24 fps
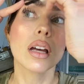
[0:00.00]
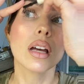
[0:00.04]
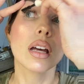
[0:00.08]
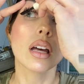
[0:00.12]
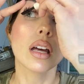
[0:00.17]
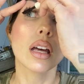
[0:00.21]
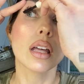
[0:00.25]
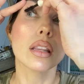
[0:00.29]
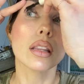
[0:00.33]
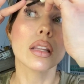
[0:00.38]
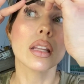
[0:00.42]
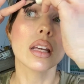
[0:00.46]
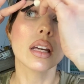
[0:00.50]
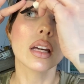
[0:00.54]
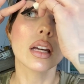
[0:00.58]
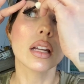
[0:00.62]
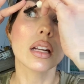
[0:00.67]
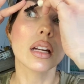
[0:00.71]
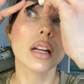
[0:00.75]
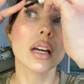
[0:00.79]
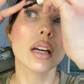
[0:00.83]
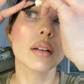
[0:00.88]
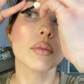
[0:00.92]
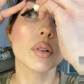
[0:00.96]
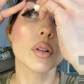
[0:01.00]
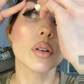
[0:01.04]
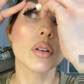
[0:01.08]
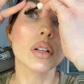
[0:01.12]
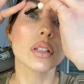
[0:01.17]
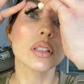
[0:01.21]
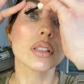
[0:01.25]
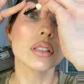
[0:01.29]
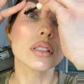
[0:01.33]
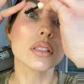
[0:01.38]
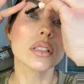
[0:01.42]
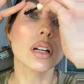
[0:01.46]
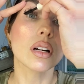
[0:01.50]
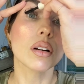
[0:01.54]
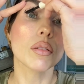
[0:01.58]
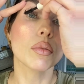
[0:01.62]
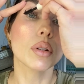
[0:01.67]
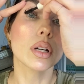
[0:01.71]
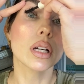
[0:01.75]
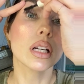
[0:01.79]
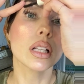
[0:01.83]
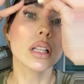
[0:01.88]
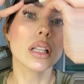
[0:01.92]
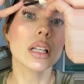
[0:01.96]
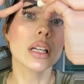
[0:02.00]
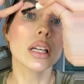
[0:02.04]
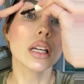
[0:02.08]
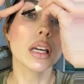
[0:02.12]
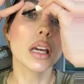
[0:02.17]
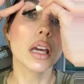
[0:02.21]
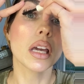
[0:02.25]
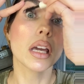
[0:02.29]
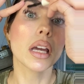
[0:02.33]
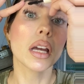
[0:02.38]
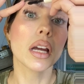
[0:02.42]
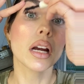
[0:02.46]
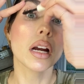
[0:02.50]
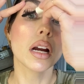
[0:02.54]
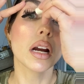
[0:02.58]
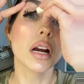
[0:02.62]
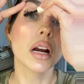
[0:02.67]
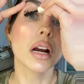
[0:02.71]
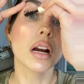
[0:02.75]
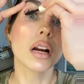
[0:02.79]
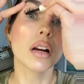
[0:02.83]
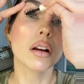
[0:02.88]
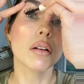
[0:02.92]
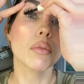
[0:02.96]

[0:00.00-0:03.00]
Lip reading: And then I'm going to start wiggling here,